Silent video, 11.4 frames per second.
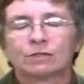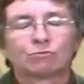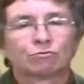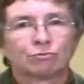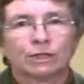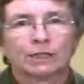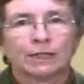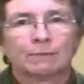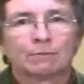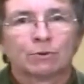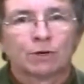It's really
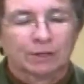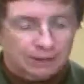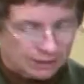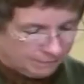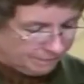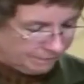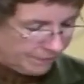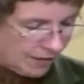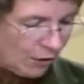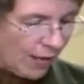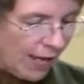important.
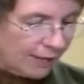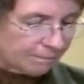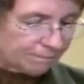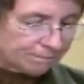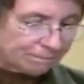Okay?